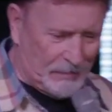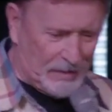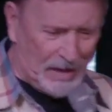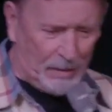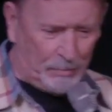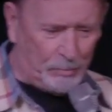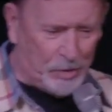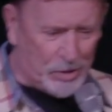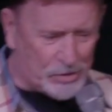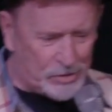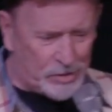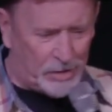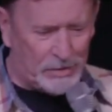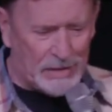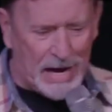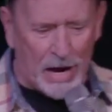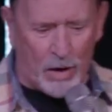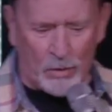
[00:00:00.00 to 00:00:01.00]
I'll preach
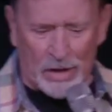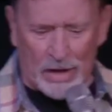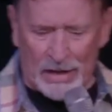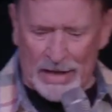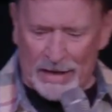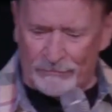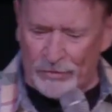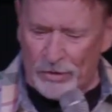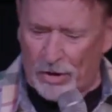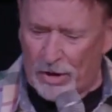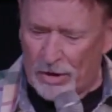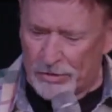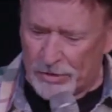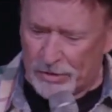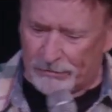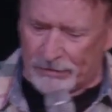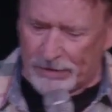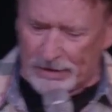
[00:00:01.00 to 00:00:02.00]
another hour. I'll have you all on
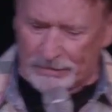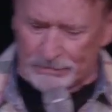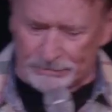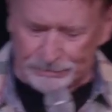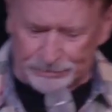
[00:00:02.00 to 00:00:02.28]
your feet.